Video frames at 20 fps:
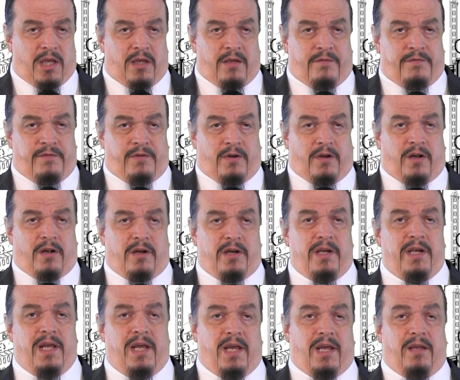If R
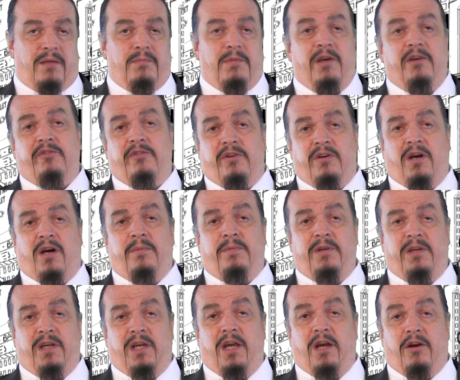N A makes a
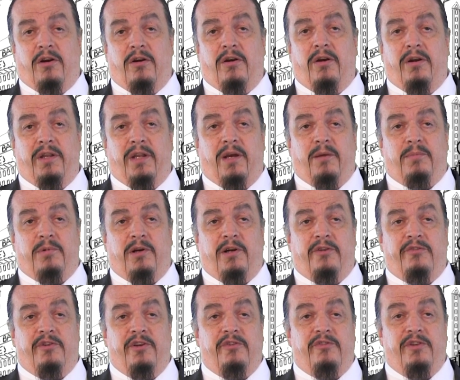copying error in that
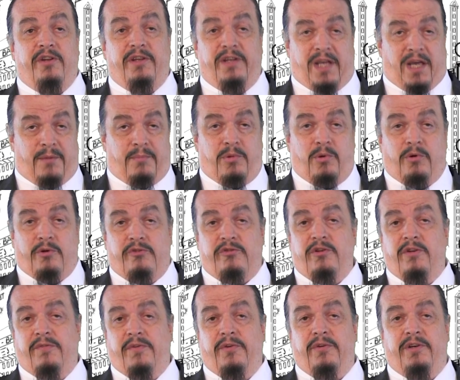process, then that
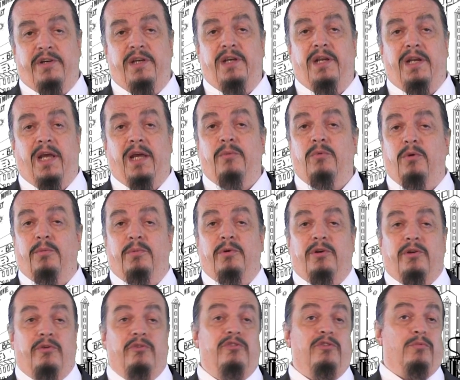portion of your D N A will
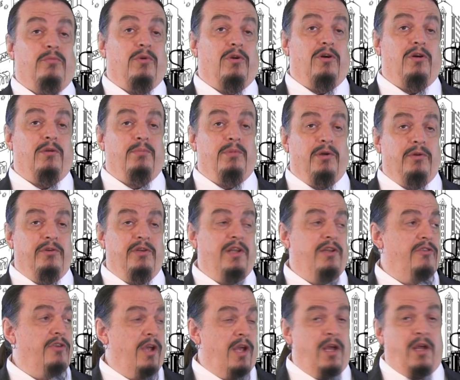produce the wrong
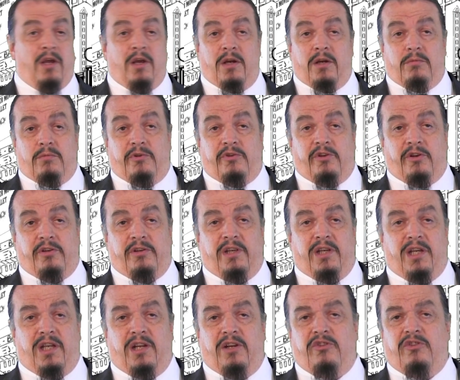proteins,
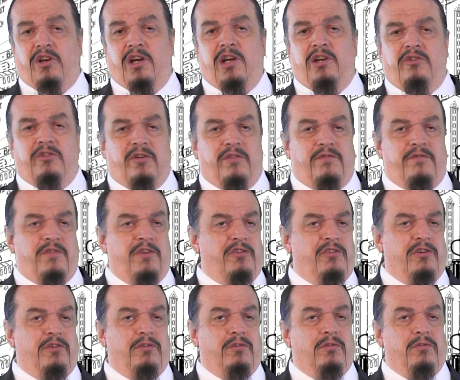resulting in a change in
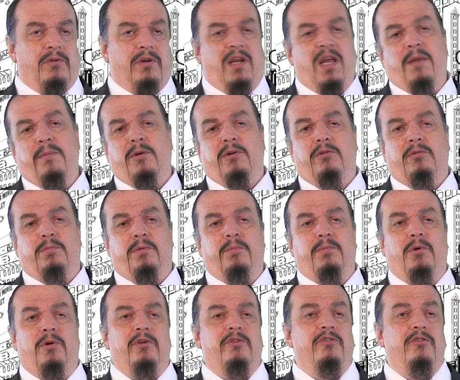physical or chemical
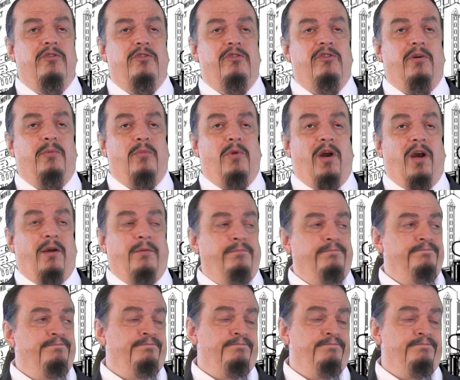proportions somewhere.